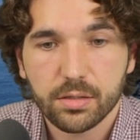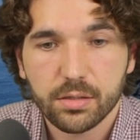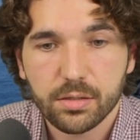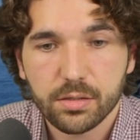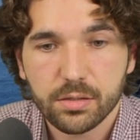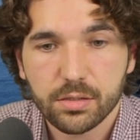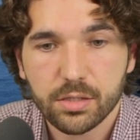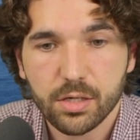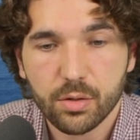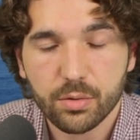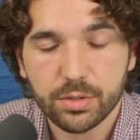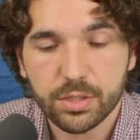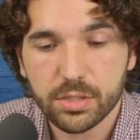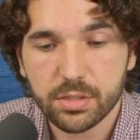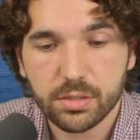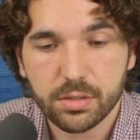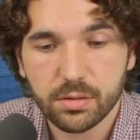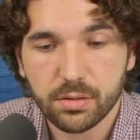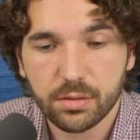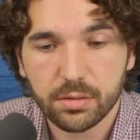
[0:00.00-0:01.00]
So just
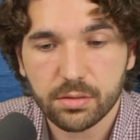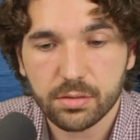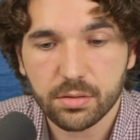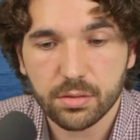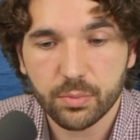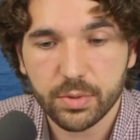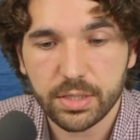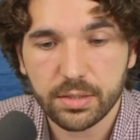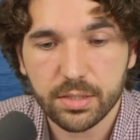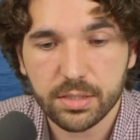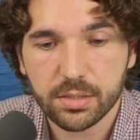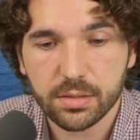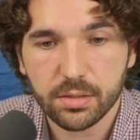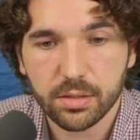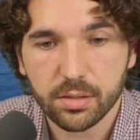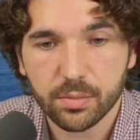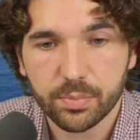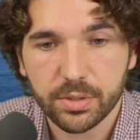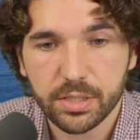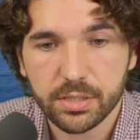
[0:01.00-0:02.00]
to read this
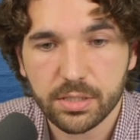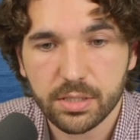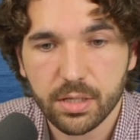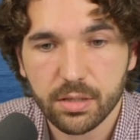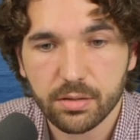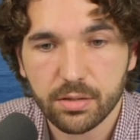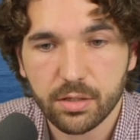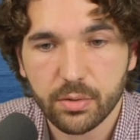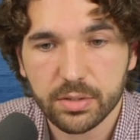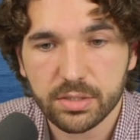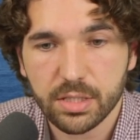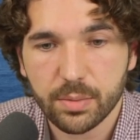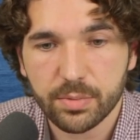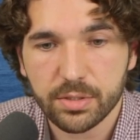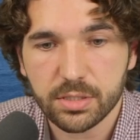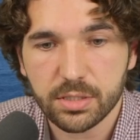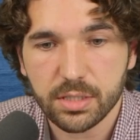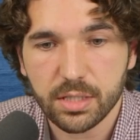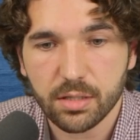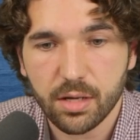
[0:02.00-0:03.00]
little piece here, the U.S.
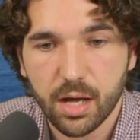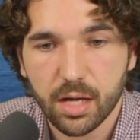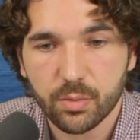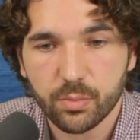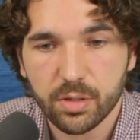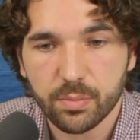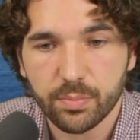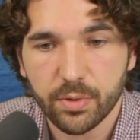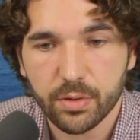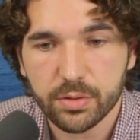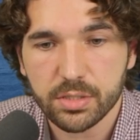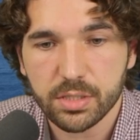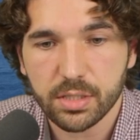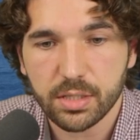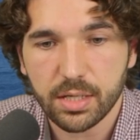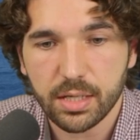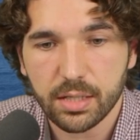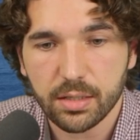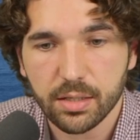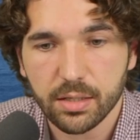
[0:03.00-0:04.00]
Embassy in Ottawa boasted
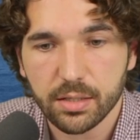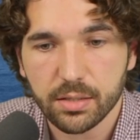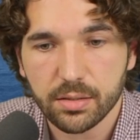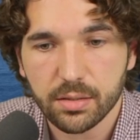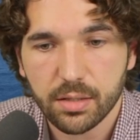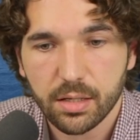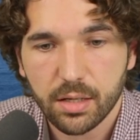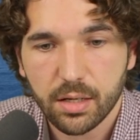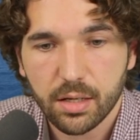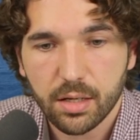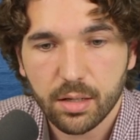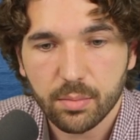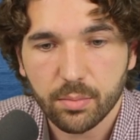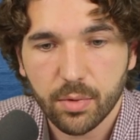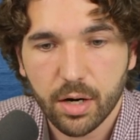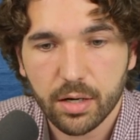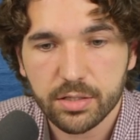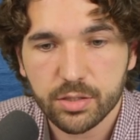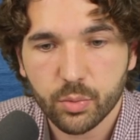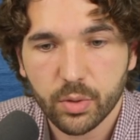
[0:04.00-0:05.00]
in a
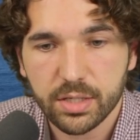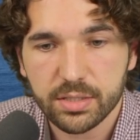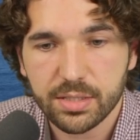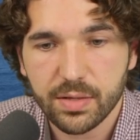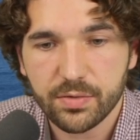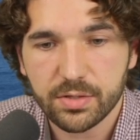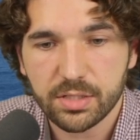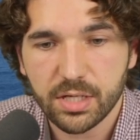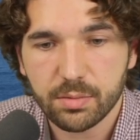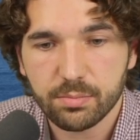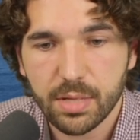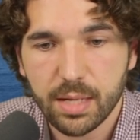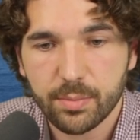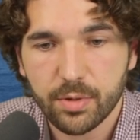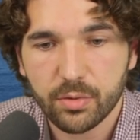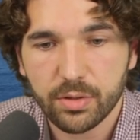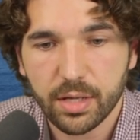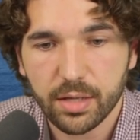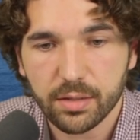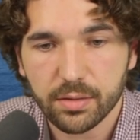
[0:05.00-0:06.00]
March 2017
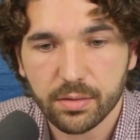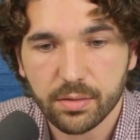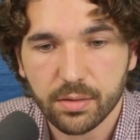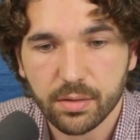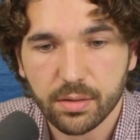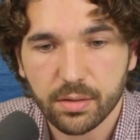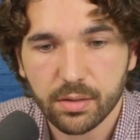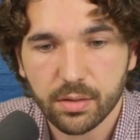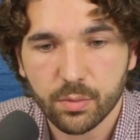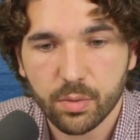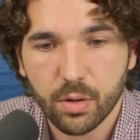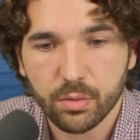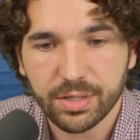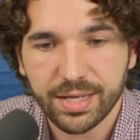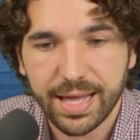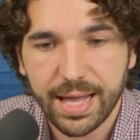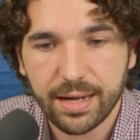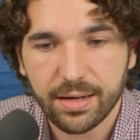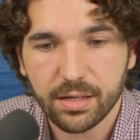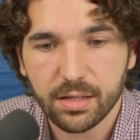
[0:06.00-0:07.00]
memo that, quote,
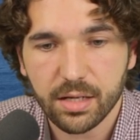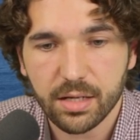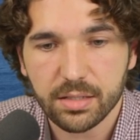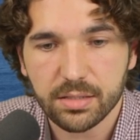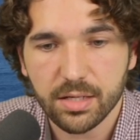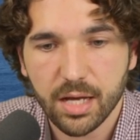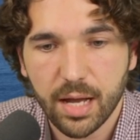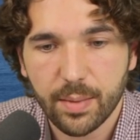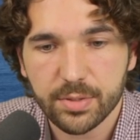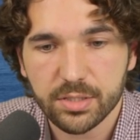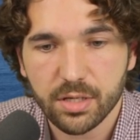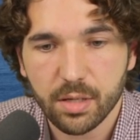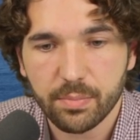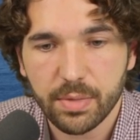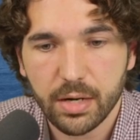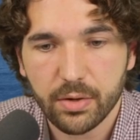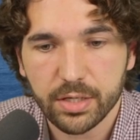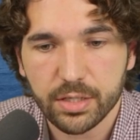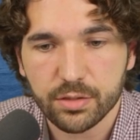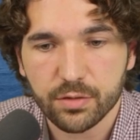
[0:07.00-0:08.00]
Canada adopts
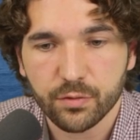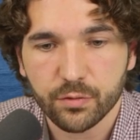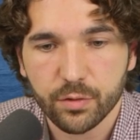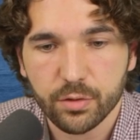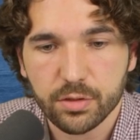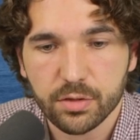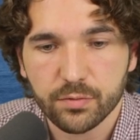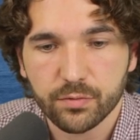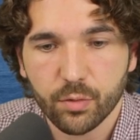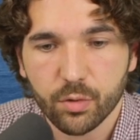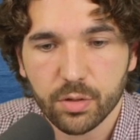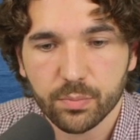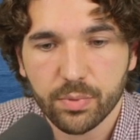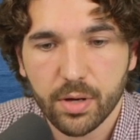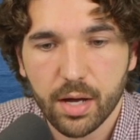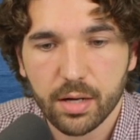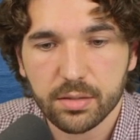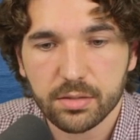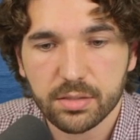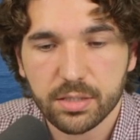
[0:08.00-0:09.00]
America's first foreign
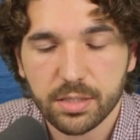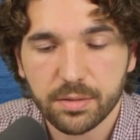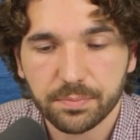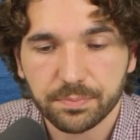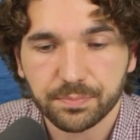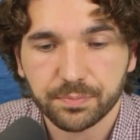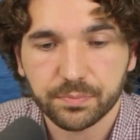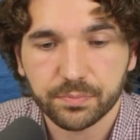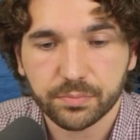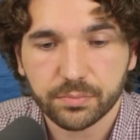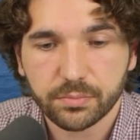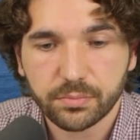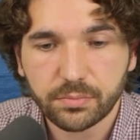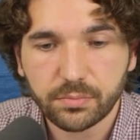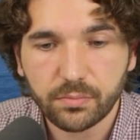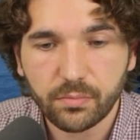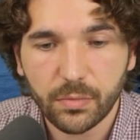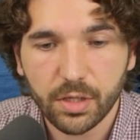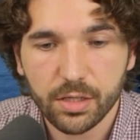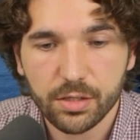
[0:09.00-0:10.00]
policy
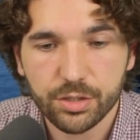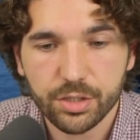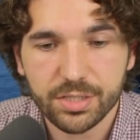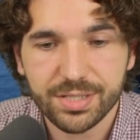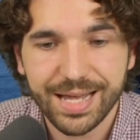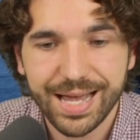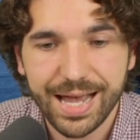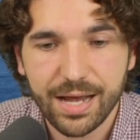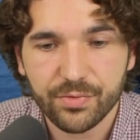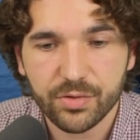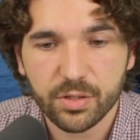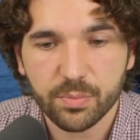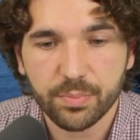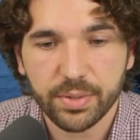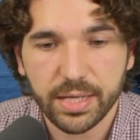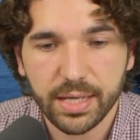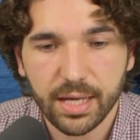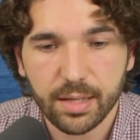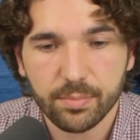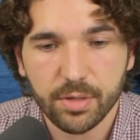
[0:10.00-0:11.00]
just after
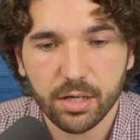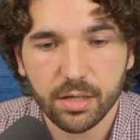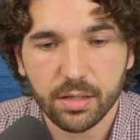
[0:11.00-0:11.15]
PM